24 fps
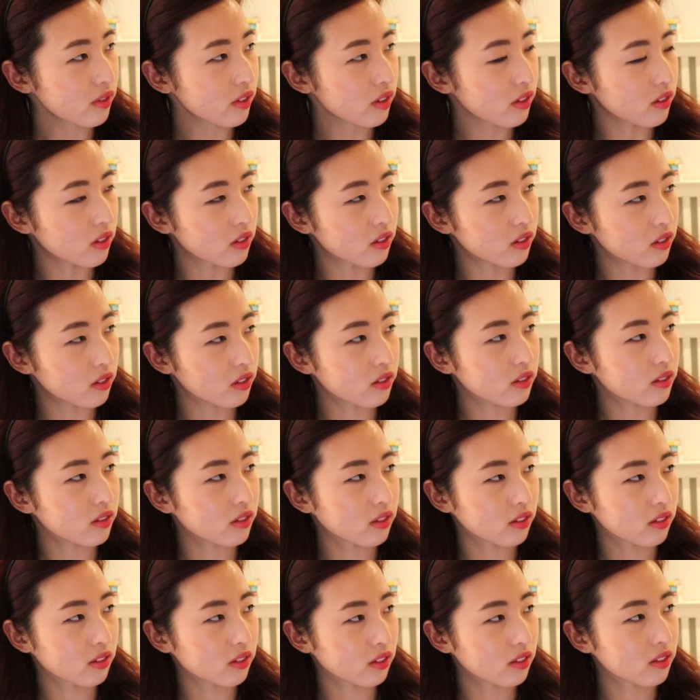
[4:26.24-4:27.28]

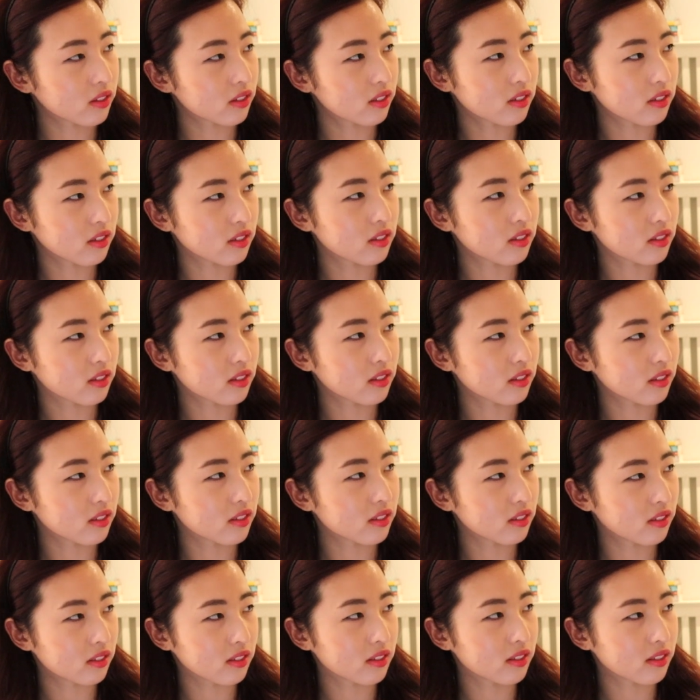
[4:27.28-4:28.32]

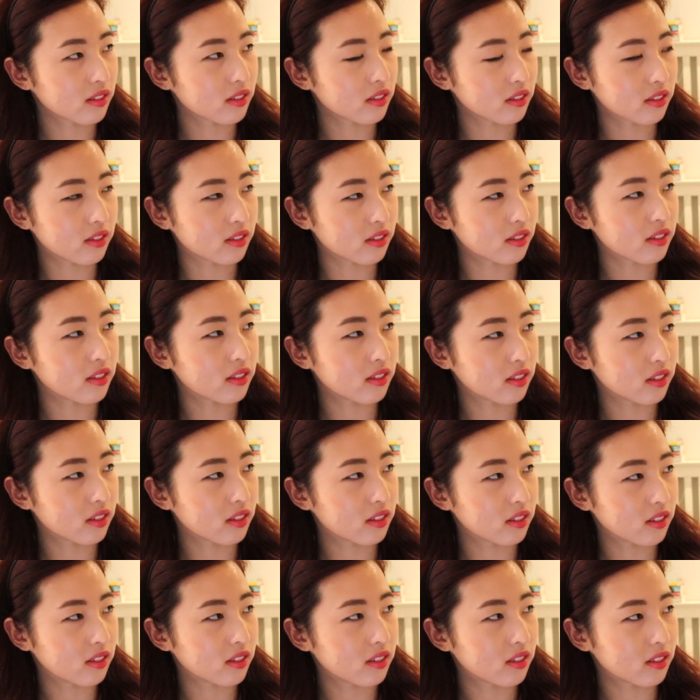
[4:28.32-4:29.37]

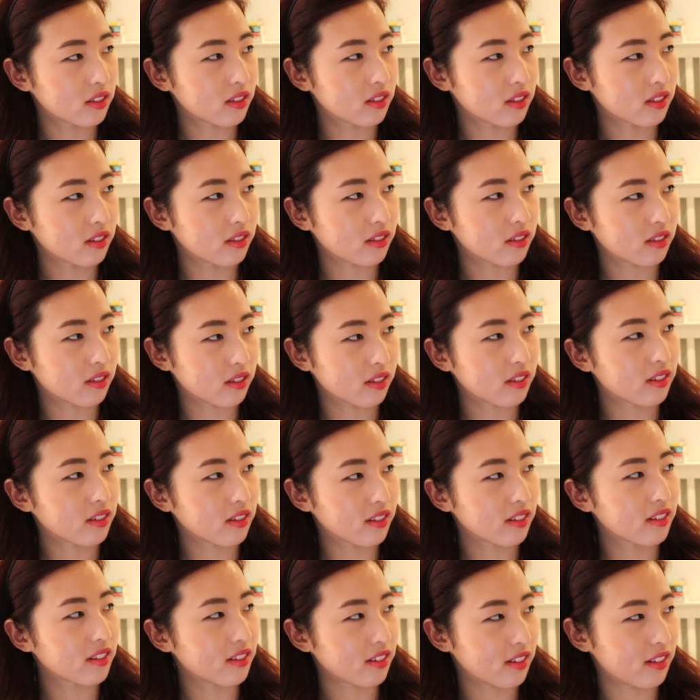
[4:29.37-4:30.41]

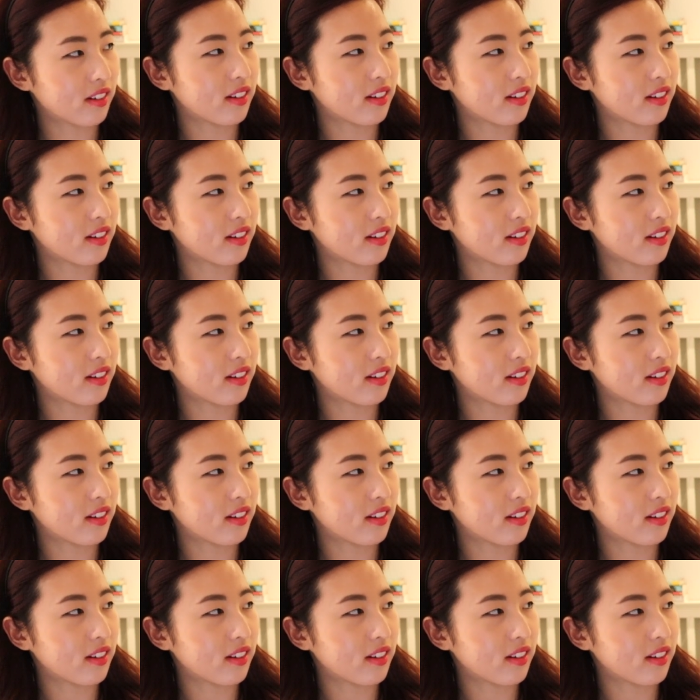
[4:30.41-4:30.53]
No words are spoken by the person on screen.